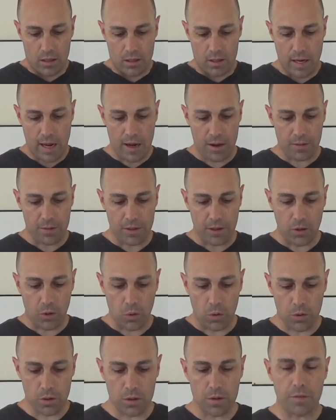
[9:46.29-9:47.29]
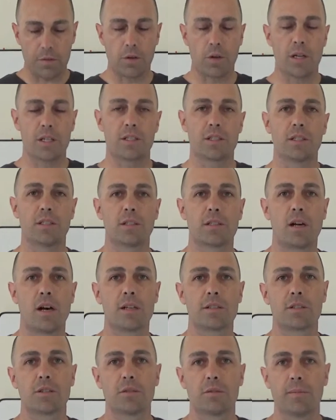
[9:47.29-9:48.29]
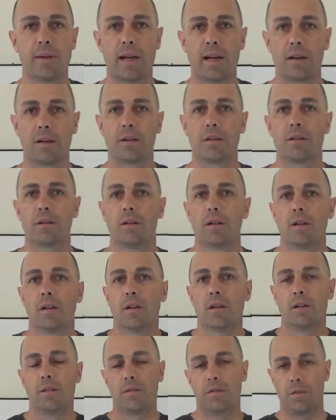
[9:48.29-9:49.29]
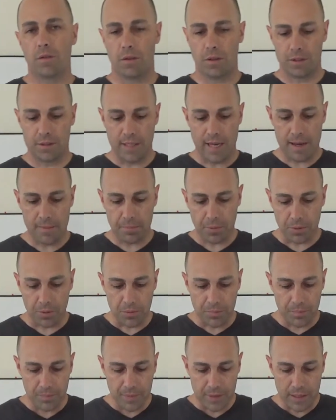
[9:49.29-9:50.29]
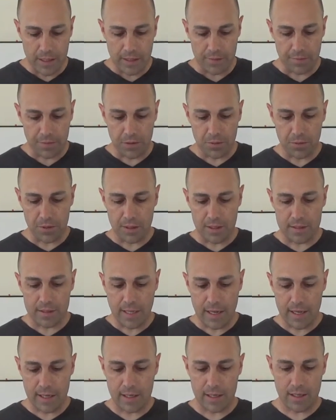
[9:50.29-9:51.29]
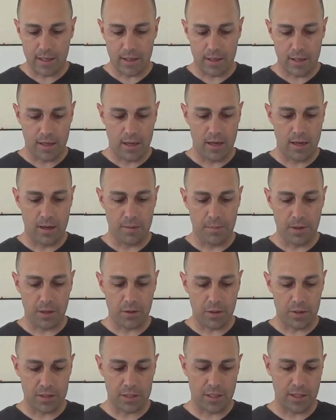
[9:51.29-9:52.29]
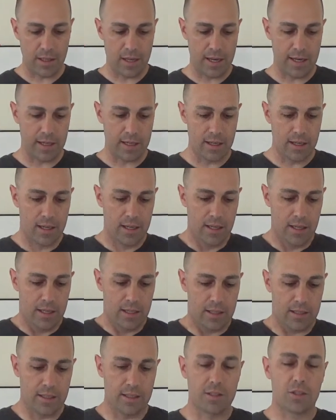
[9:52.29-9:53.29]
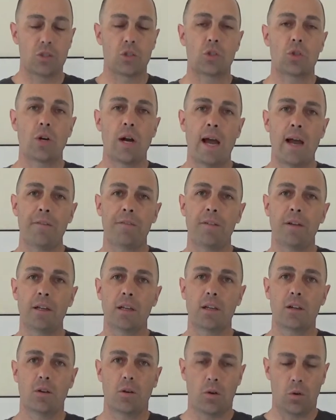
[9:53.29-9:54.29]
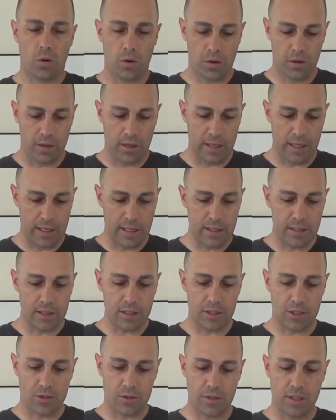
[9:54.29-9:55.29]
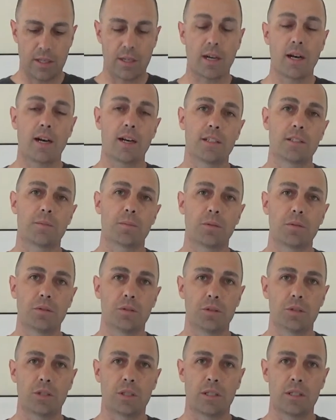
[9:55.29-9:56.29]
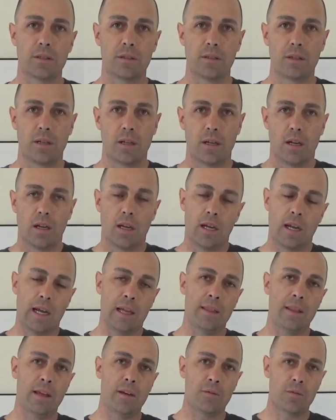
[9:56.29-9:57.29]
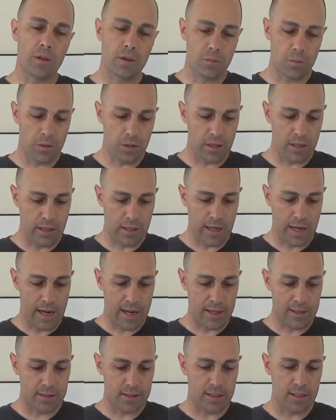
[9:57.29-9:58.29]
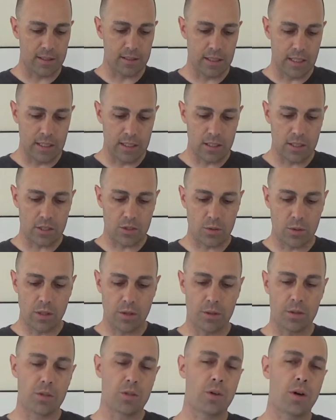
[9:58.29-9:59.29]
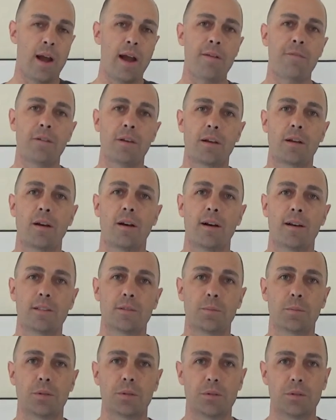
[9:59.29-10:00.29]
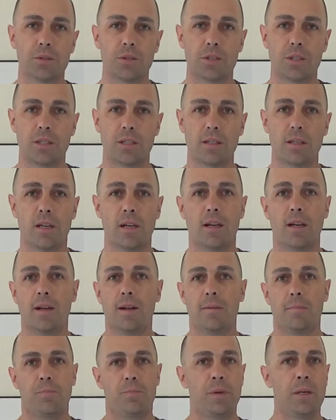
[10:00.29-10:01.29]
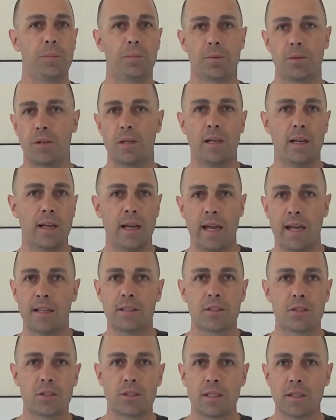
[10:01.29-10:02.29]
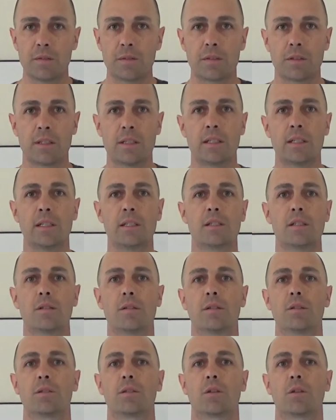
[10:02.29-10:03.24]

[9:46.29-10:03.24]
the order of questions also matter. For example, if you were to take a question like, does traffic or industry cause pollution? and then reword it as, does industry or traffic cause pollution, people are going to answer differently to each of those